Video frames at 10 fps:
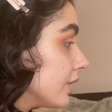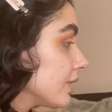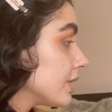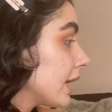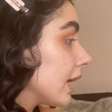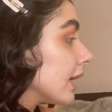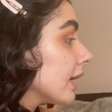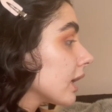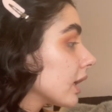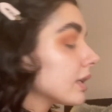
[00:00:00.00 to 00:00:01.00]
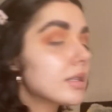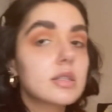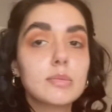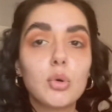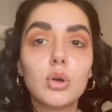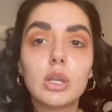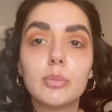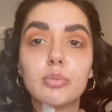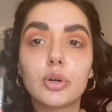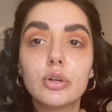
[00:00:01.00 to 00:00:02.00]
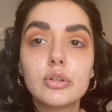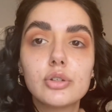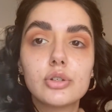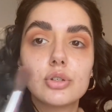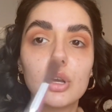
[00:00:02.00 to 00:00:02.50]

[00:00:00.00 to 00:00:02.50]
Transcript: take a smaller brush